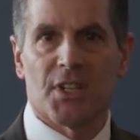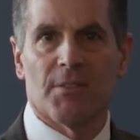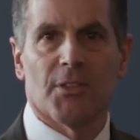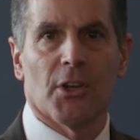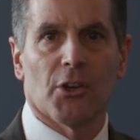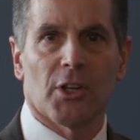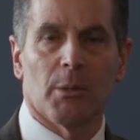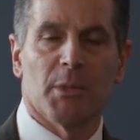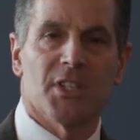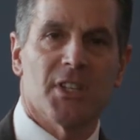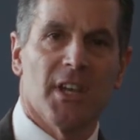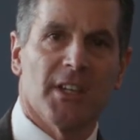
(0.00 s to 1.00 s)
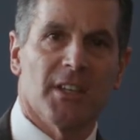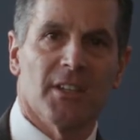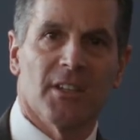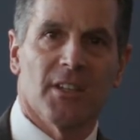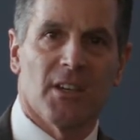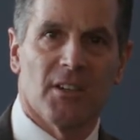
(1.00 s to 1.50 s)
if they are going to be
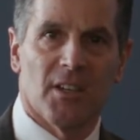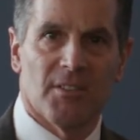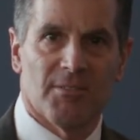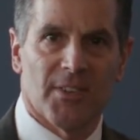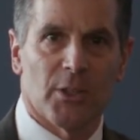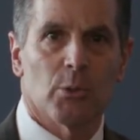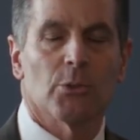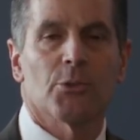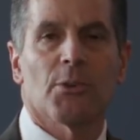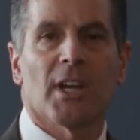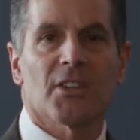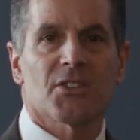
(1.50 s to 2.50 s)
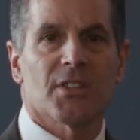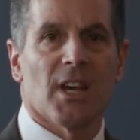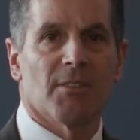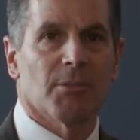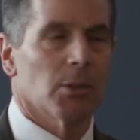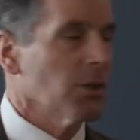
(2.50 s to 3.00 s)
taking a federal direct
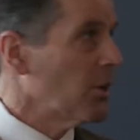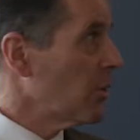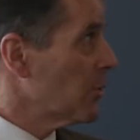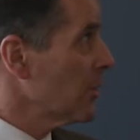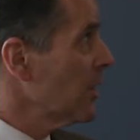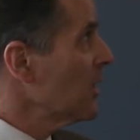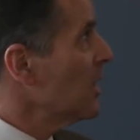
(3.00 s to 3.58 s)
Stafford loan,